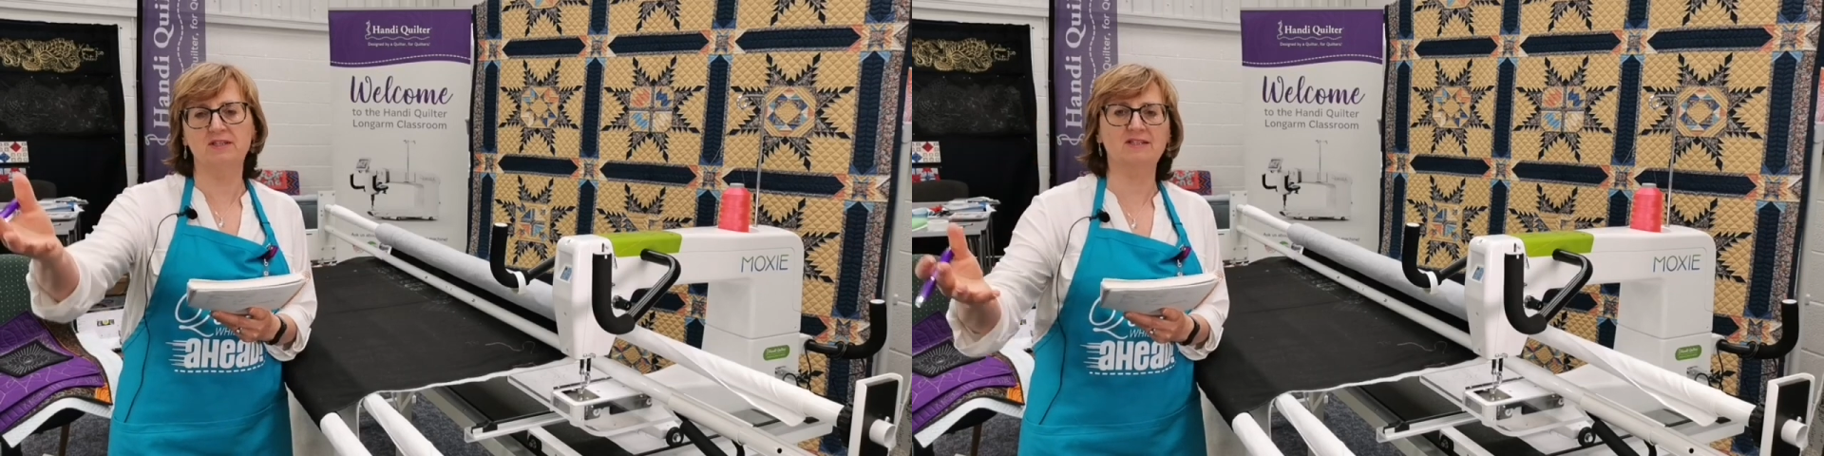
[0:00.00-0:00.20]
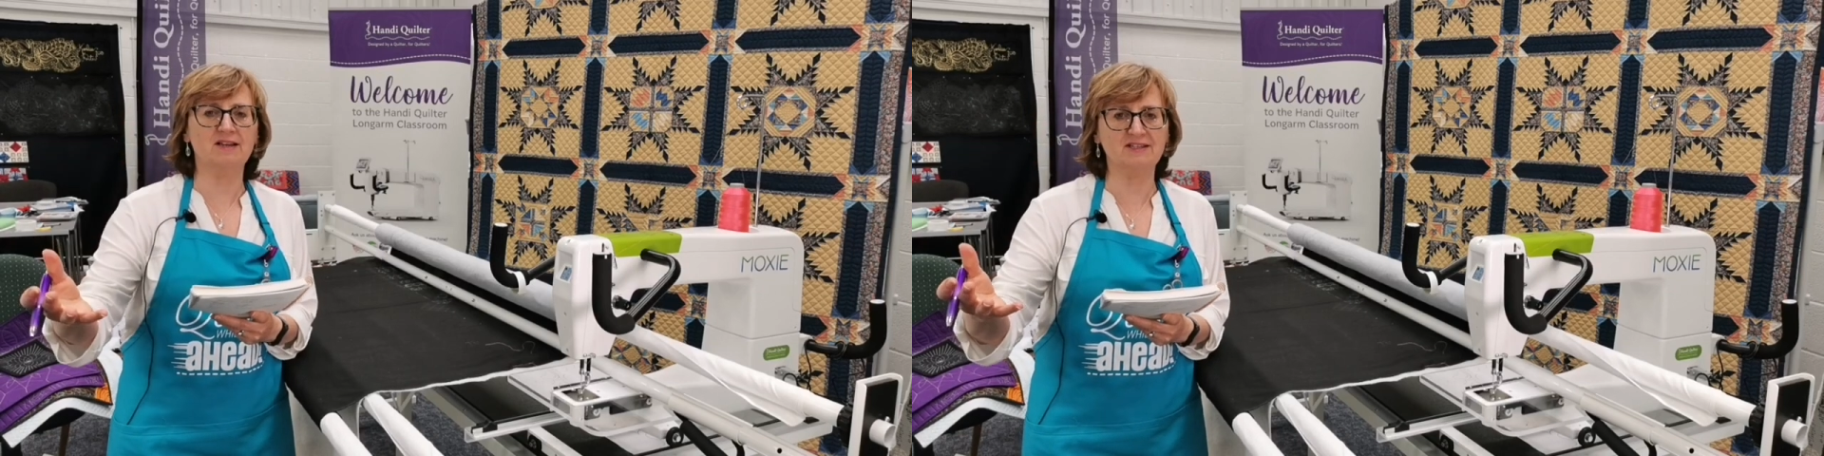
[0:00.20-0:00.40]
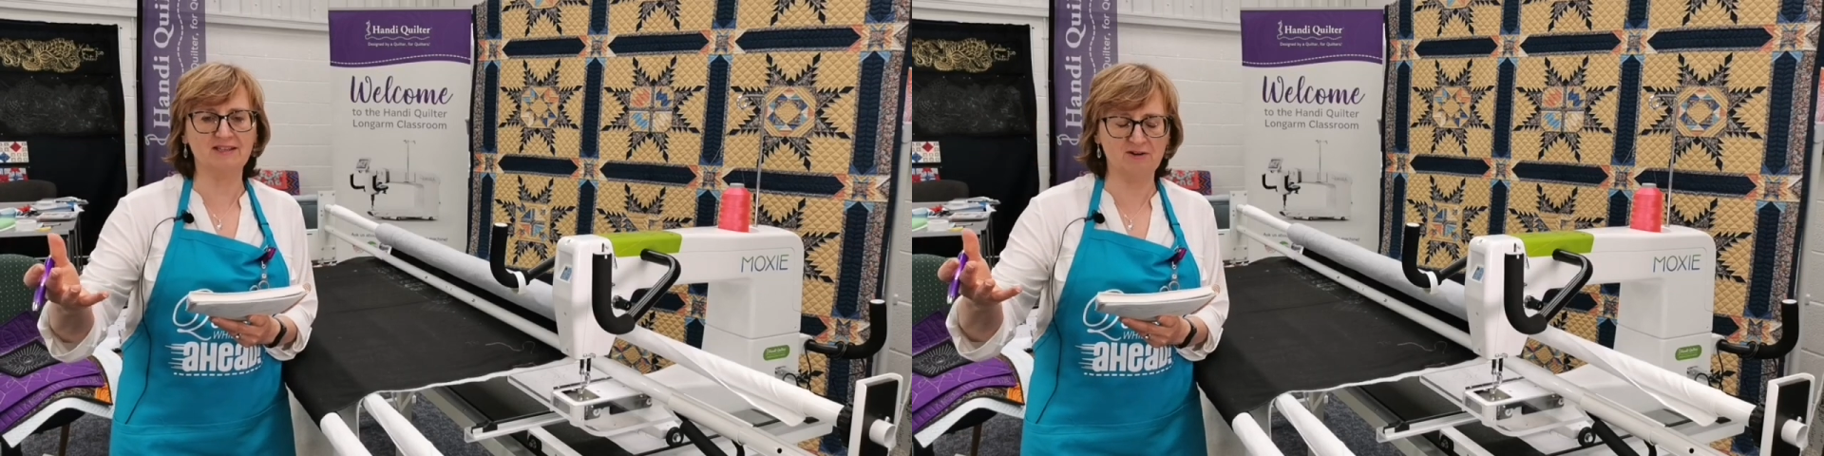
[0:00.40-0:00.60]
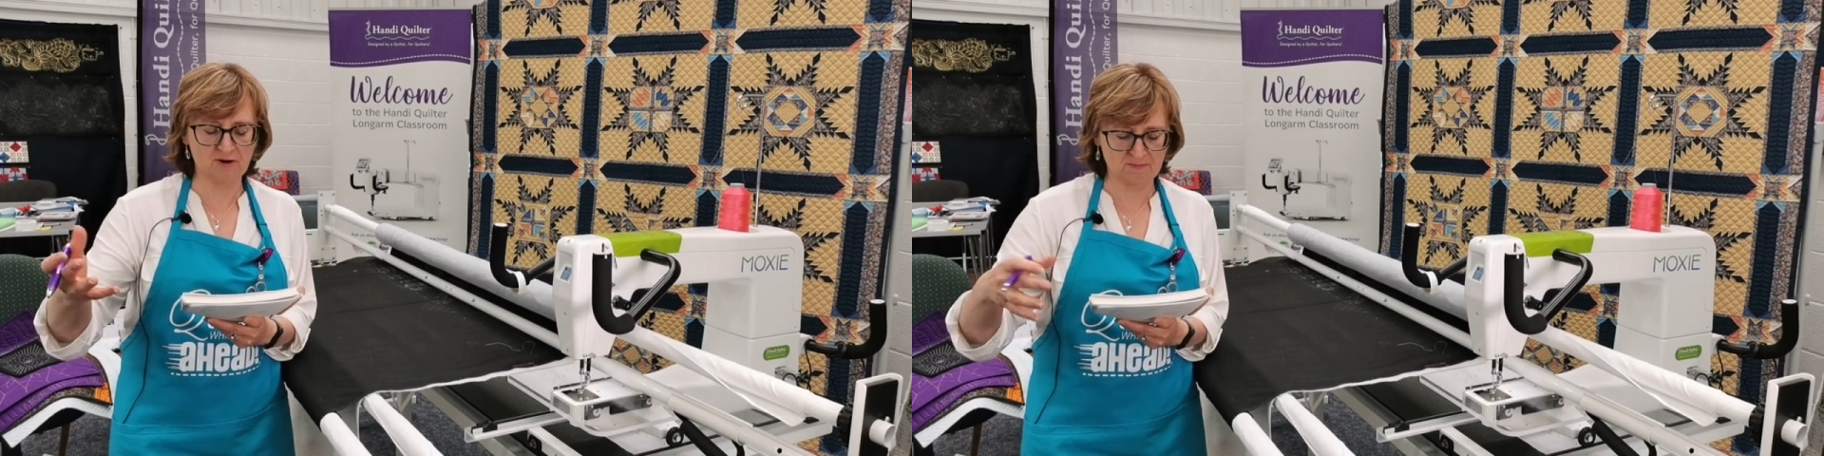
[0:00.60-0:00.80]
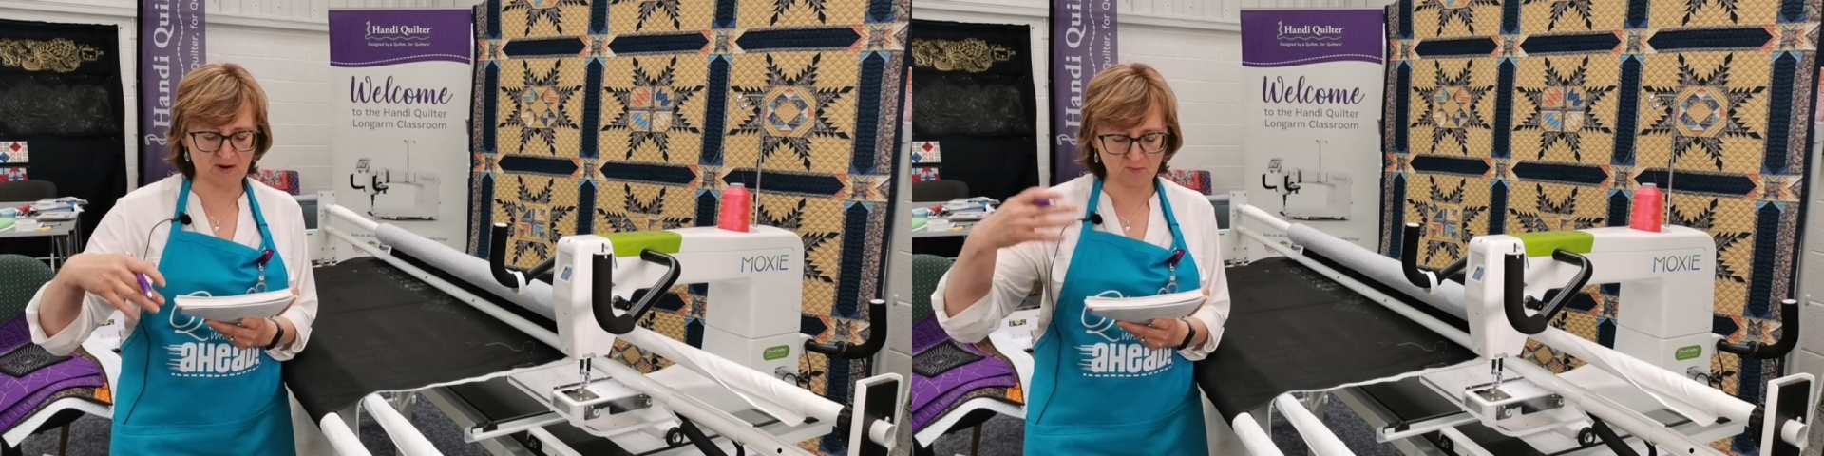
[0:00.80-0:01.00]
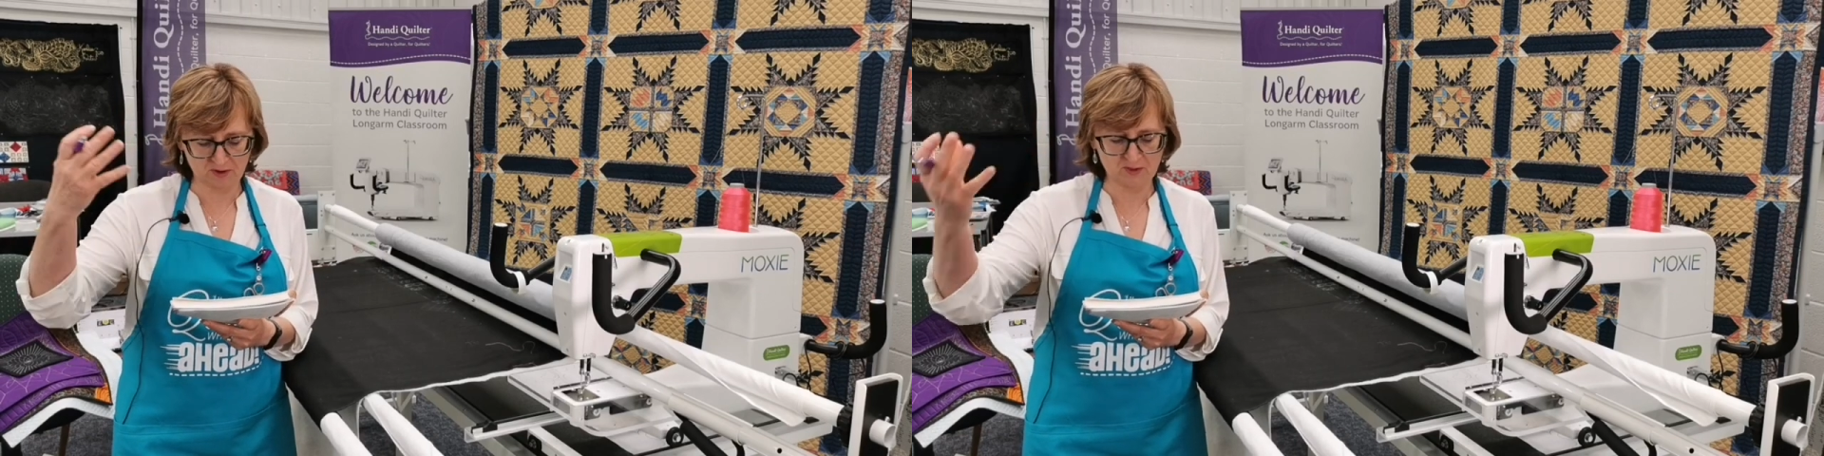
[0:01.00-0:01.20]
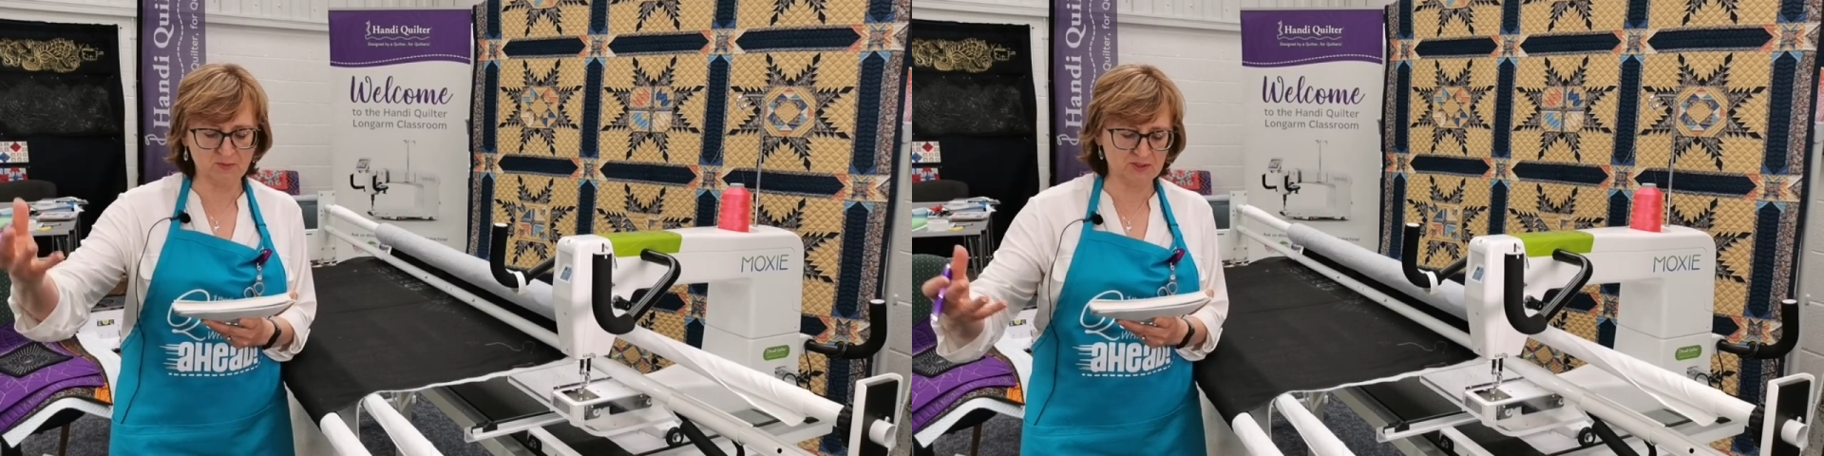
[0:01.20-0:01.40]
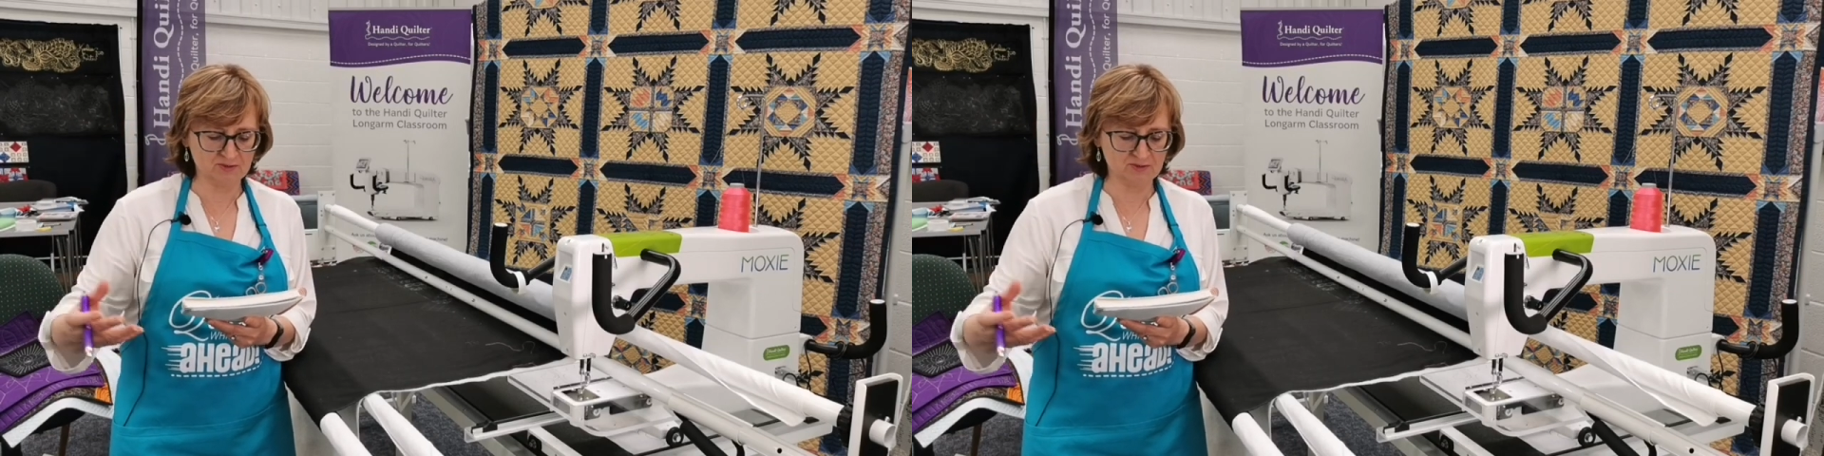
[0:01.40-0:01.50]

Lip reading: discussed a lot about what you were